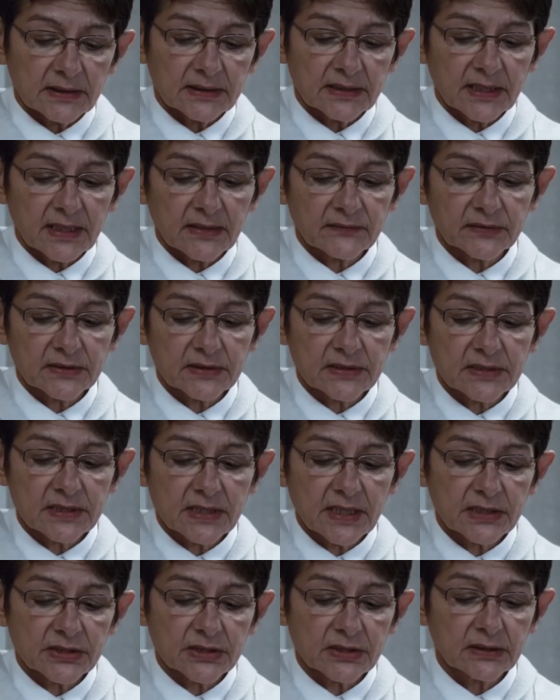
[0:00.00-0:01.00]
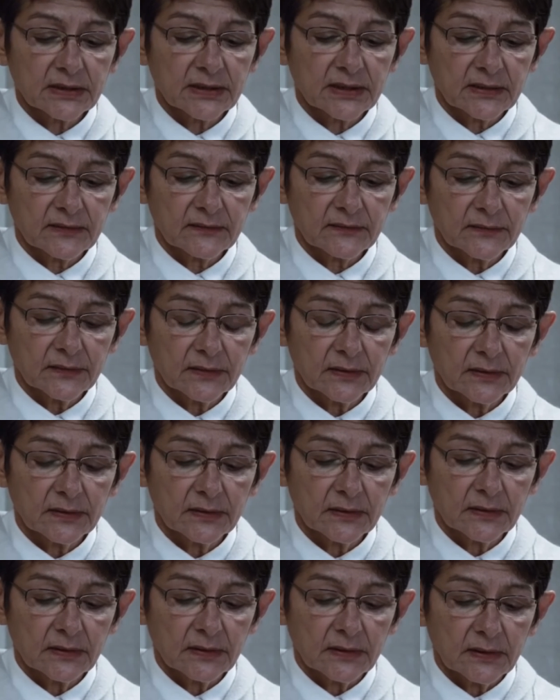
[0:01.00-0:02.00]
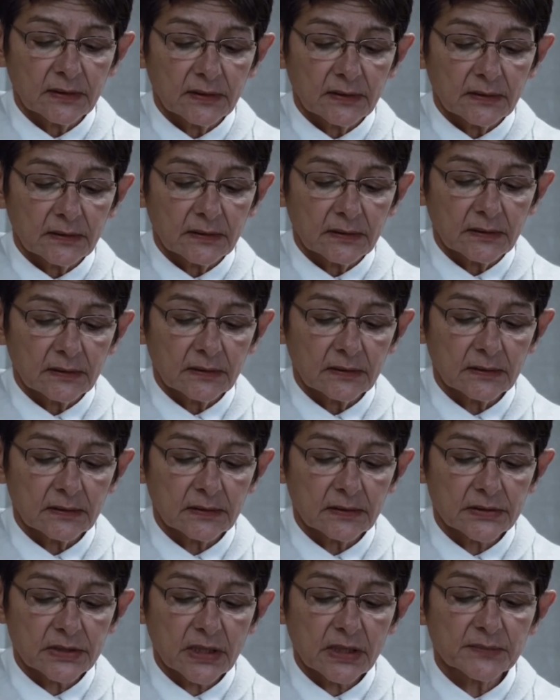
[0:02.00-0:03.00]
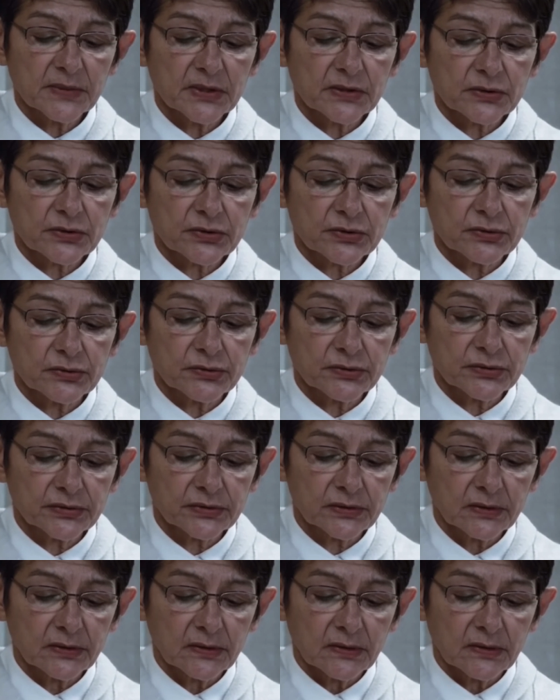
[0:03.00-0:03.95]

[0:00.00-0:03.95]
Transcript: the evidence I shall give shall be the truth,